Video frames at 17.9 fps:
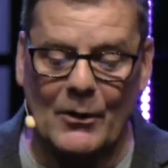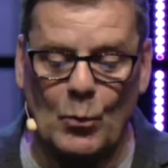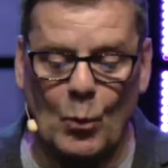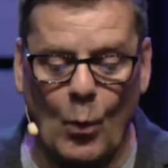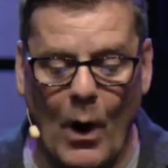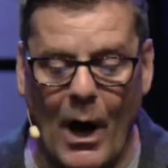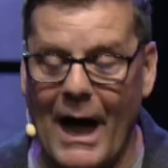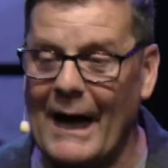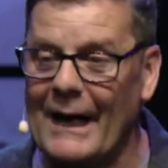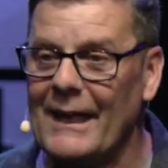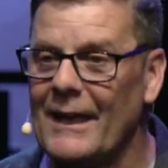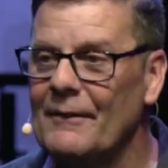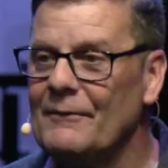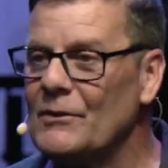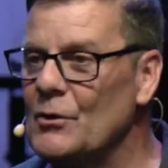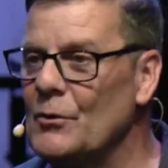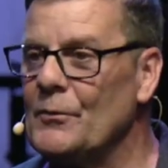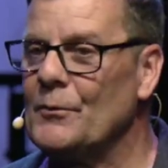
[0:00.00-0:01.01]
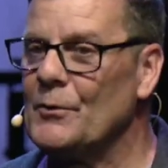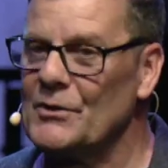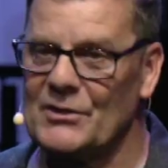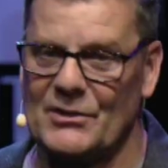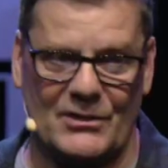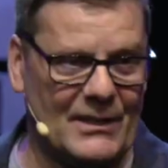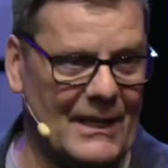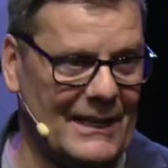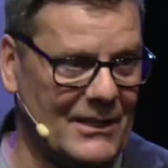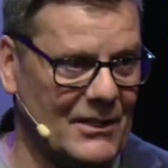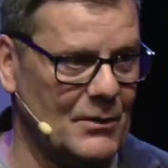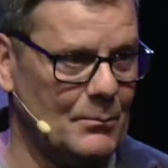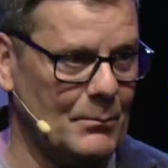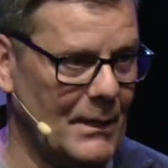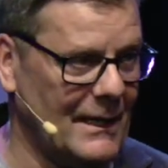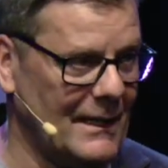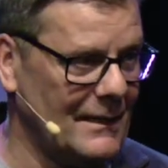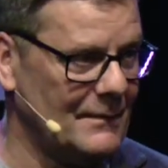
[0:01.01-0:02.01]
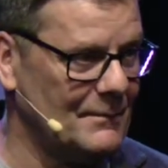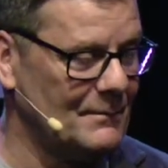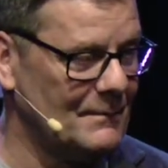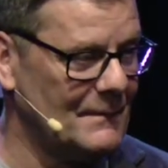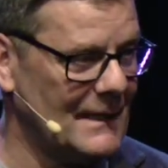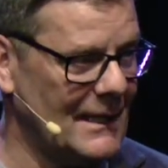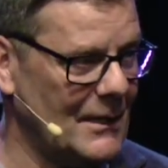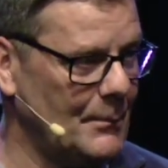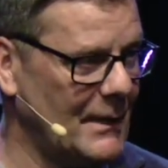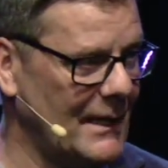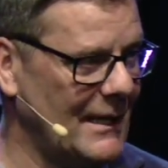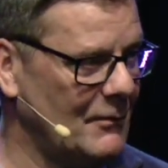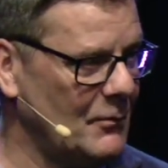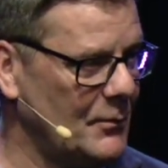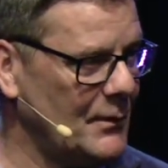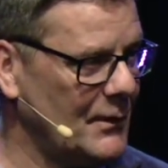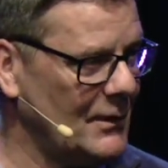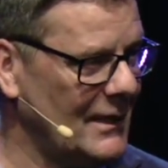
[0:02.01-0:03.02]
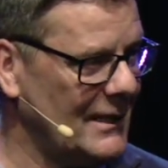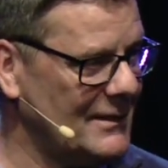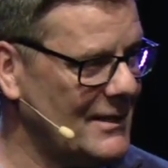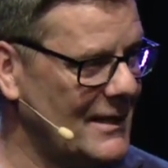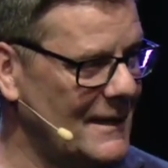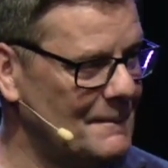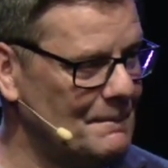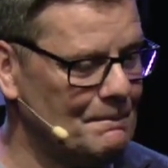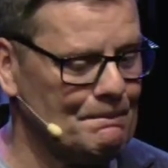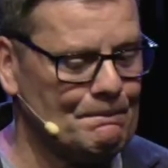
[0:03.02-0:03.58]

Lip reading: why have you forsaken me? Anybody ever feel like that?